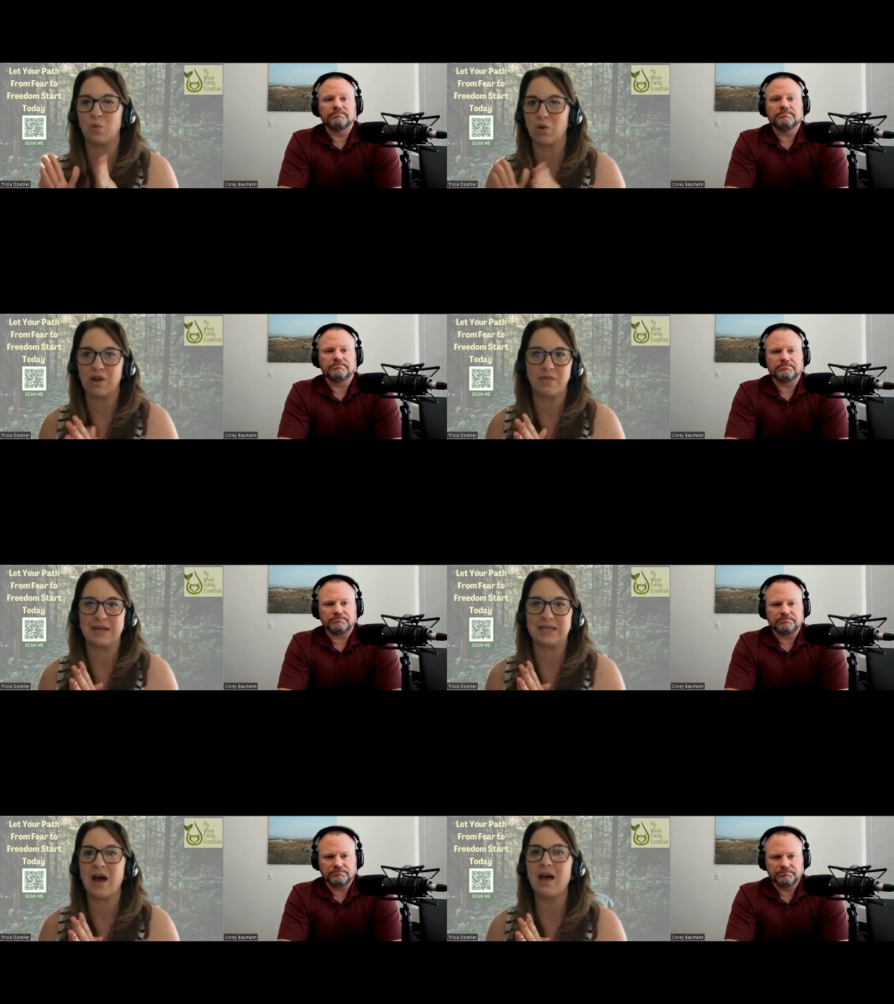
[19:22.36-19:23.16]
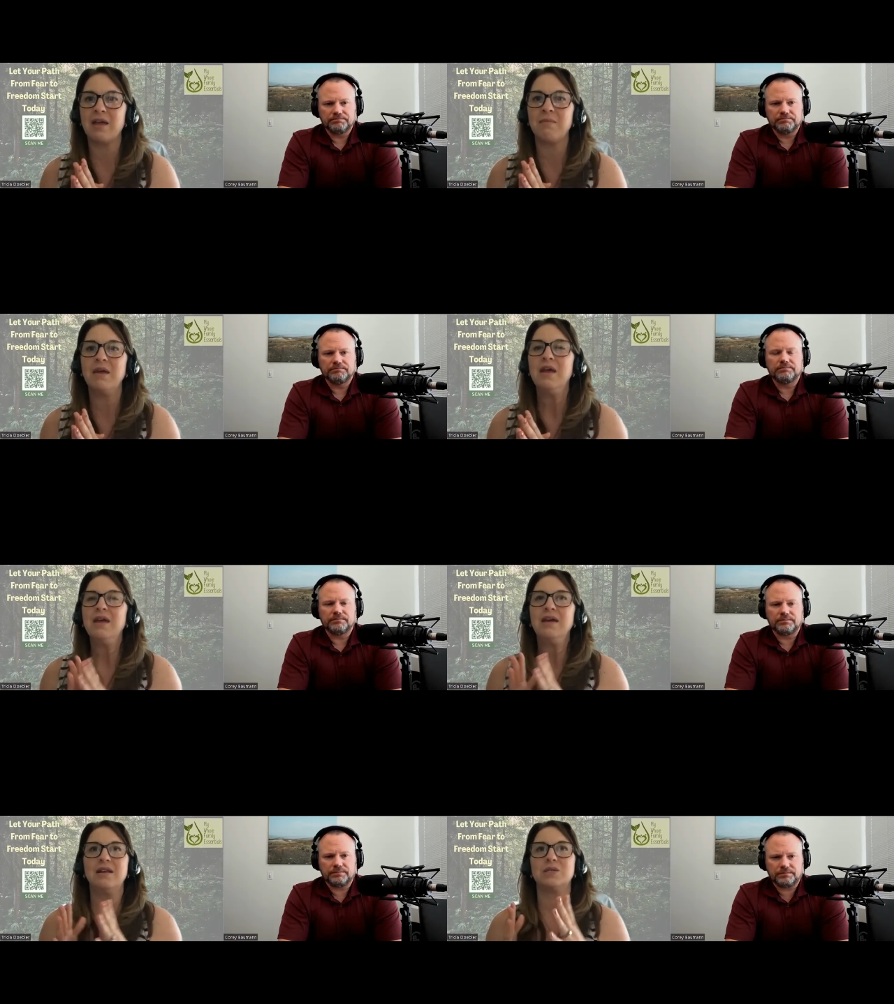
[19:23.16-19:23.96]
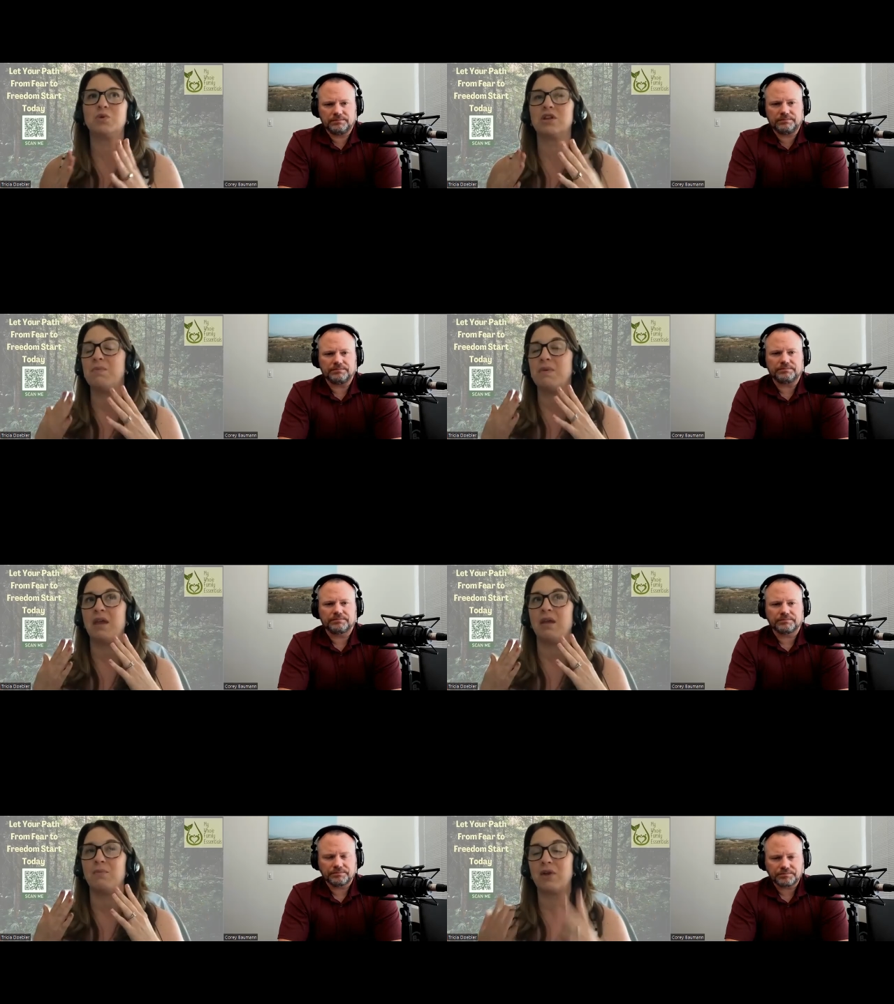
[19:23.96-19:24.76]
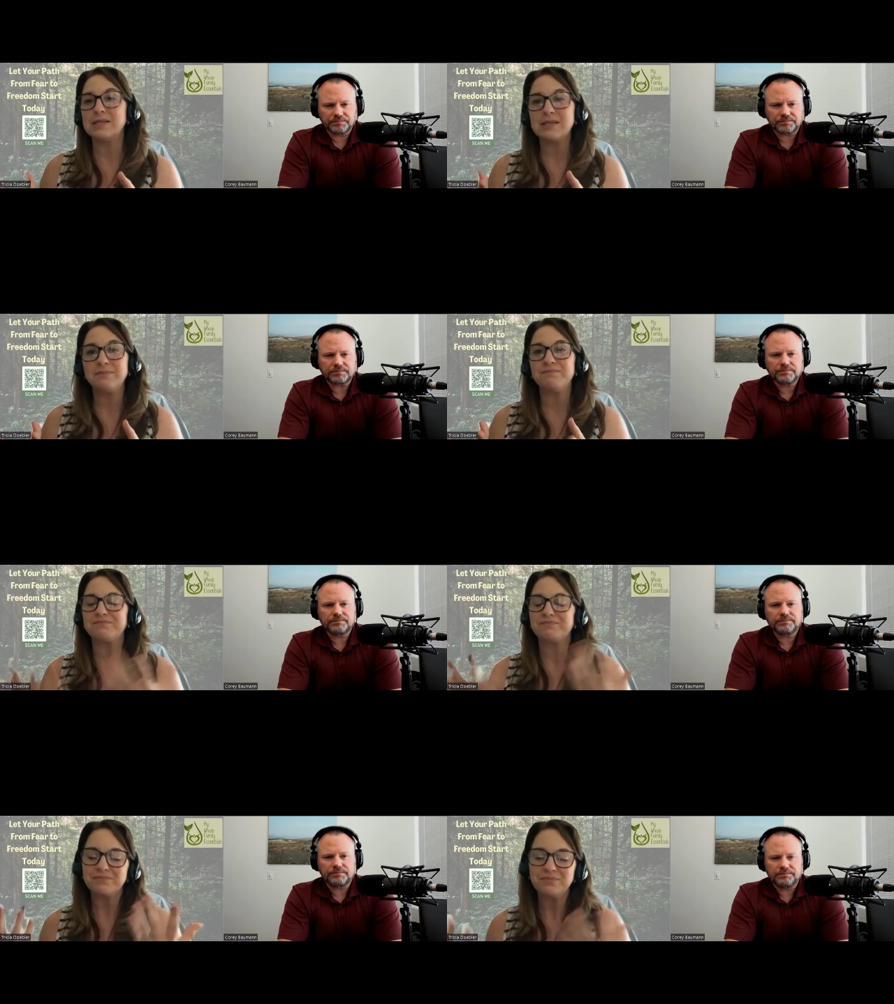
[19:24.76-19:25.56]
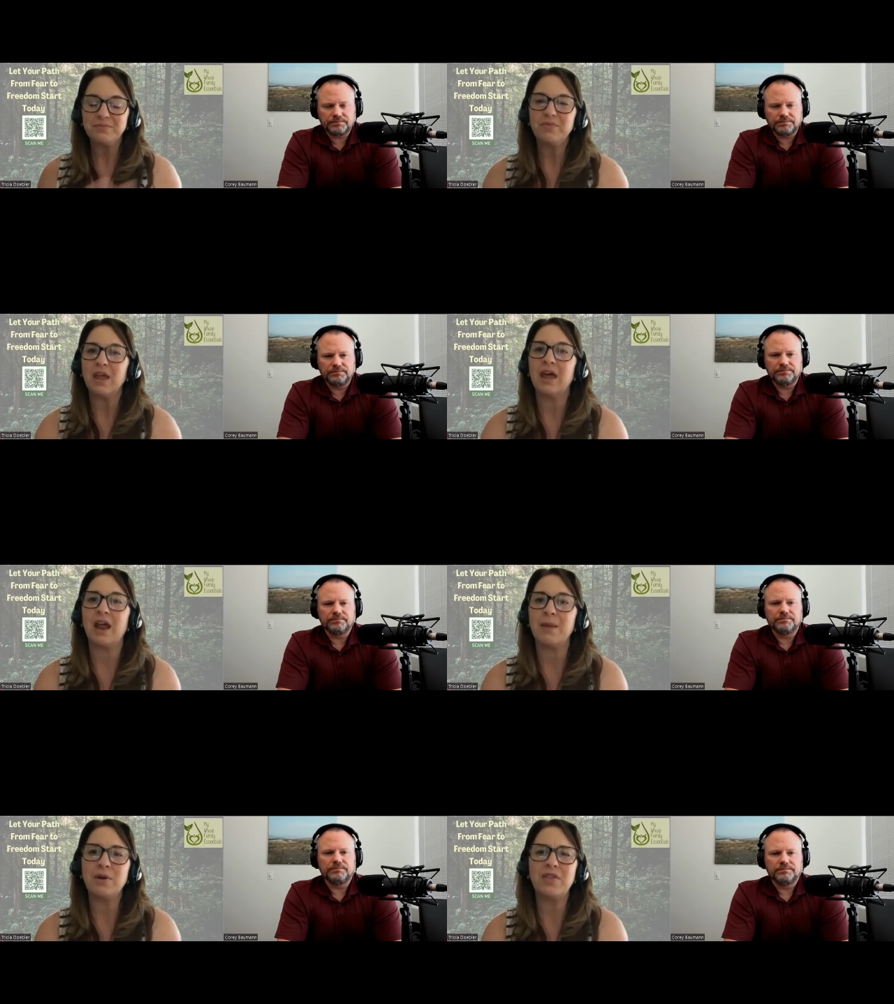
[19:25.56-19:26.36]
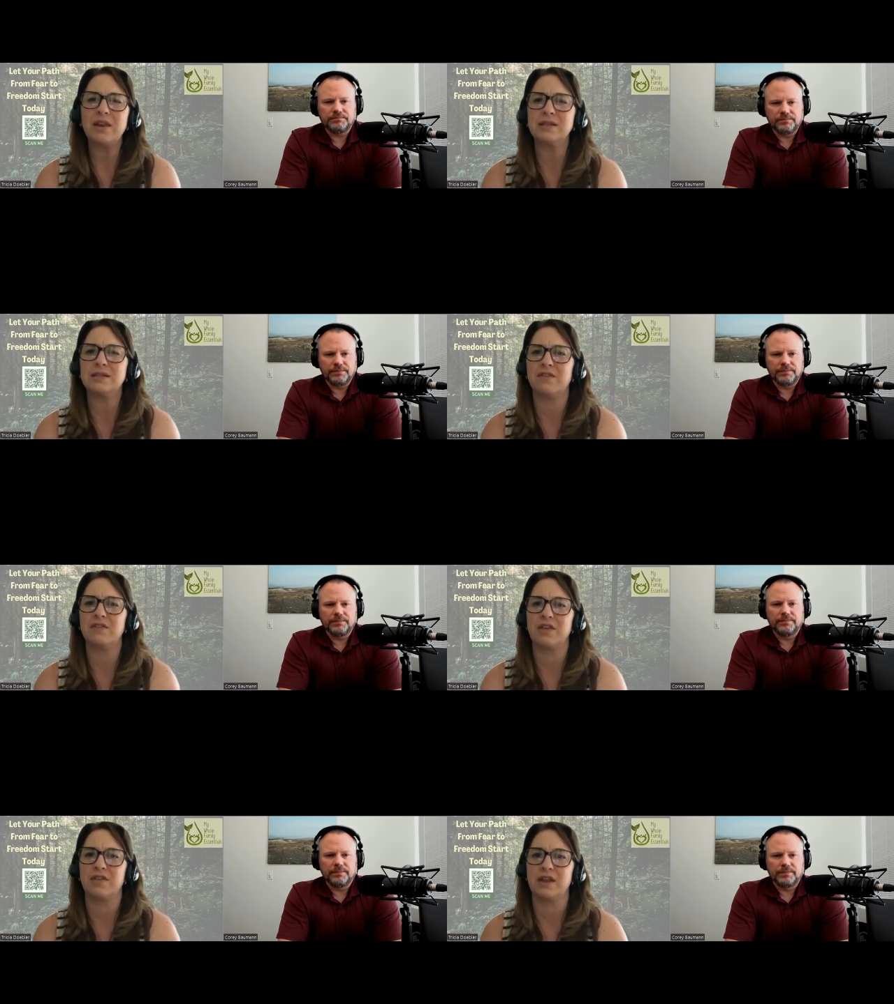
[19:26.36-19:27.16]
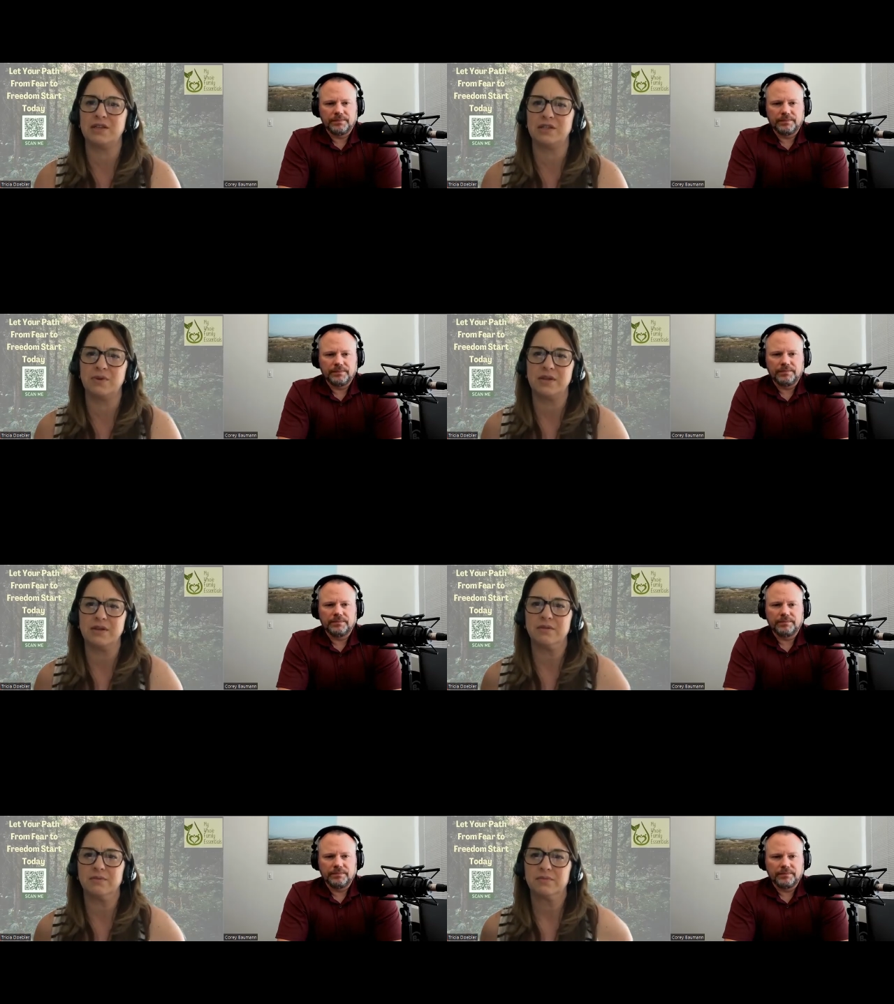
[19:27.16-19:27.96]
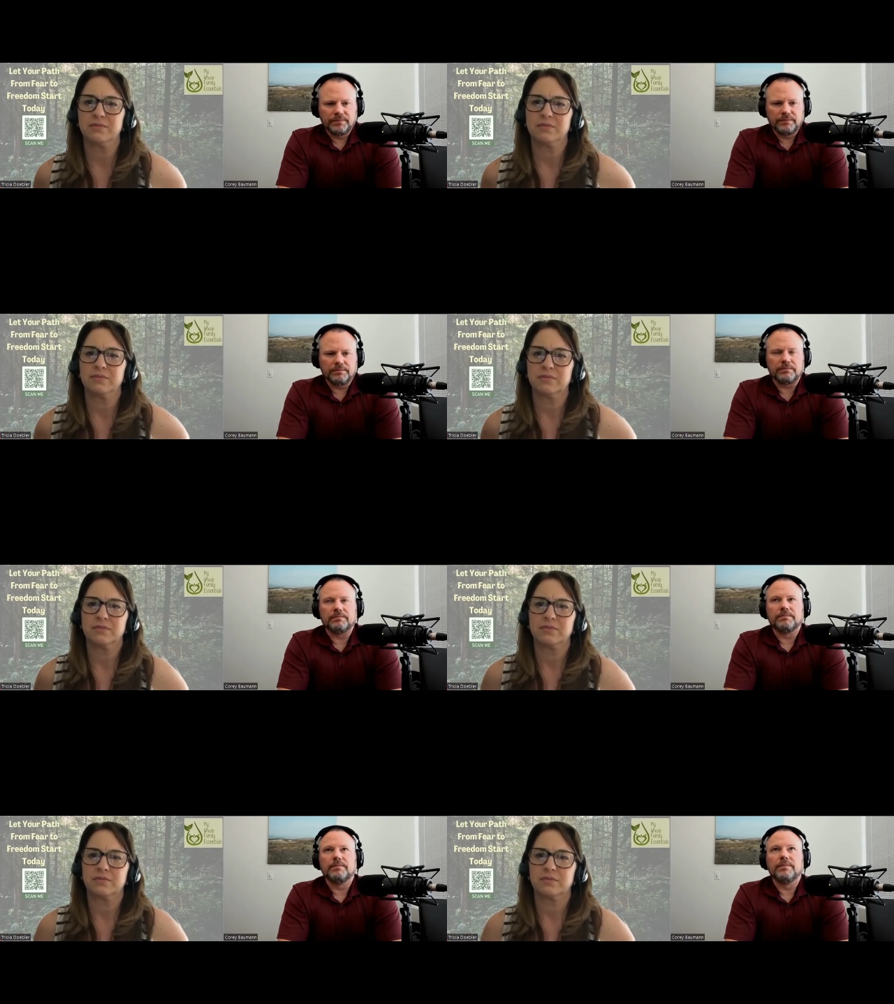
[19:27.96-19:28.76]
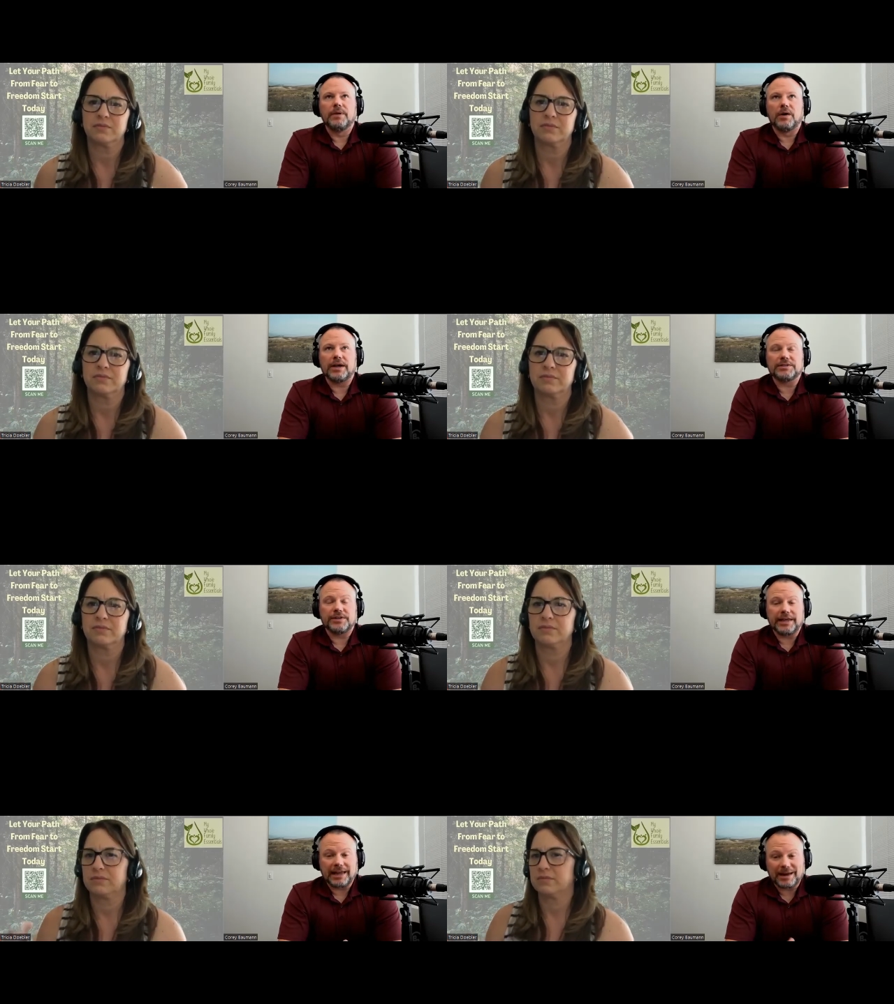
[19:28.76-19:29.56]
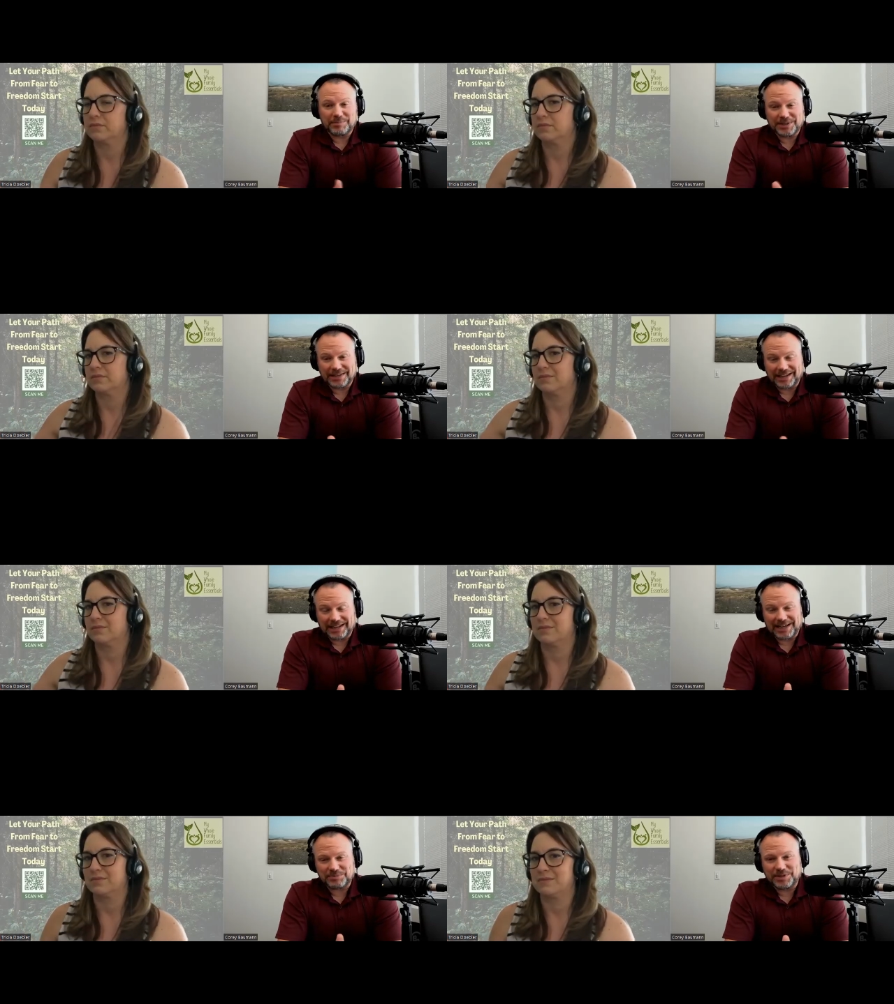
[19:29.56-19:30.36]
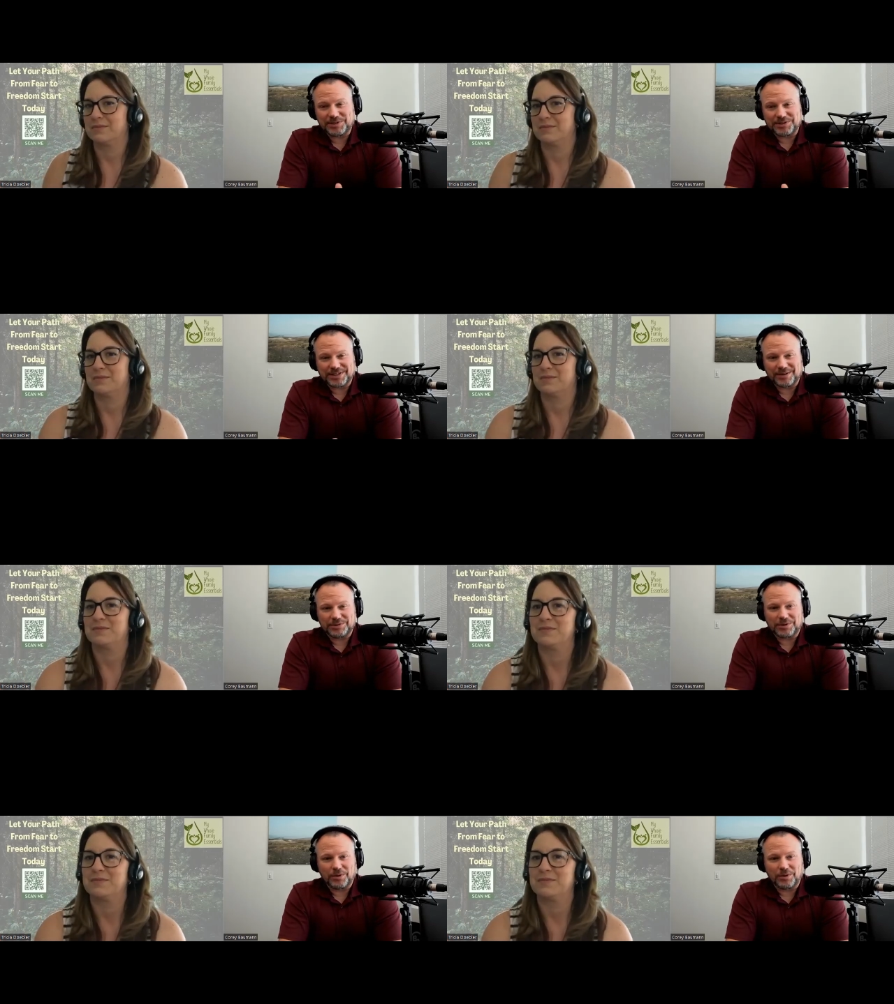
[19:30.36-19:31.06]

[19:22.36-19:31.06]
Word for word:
Speaker 1: worth my time. It is worth being present and I put that into everything that I do with it.
Speaker 2: Mm. Okay, so that last, piece, that last piece you said was